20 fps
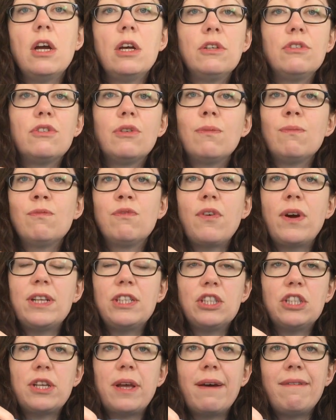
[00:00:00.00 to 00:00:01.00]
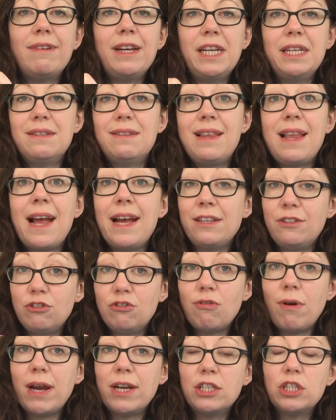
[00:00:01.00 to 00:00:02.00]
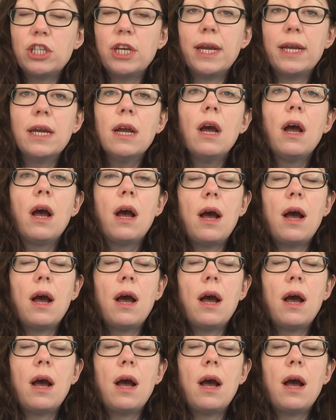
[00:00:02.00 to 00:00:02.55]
Some French terry is less stretchy.